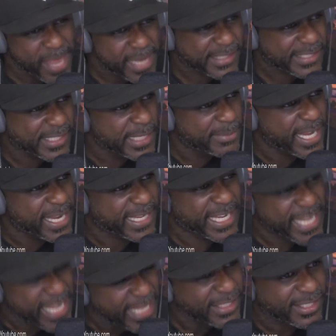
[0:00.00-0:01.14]
make seems like
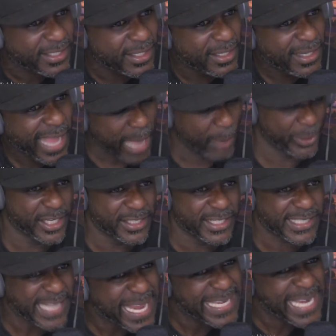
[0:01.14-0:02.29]
it hits. I would
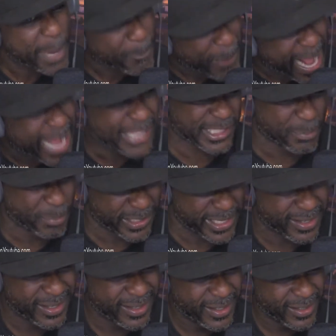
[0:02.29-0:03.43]
understand that
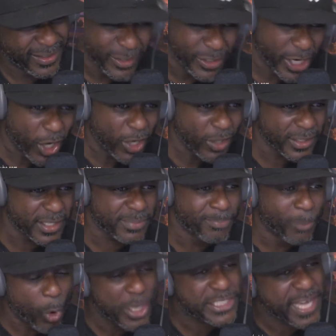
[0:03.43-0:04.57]
possibly. You know, there's
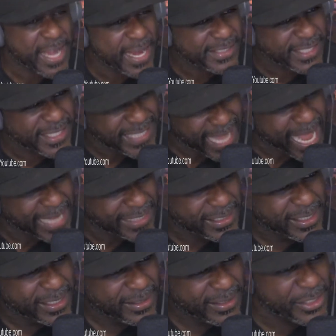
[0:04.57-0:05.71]
more chance than not
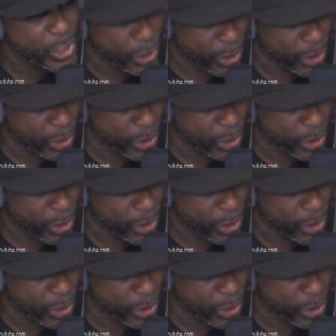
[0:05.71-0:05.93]
that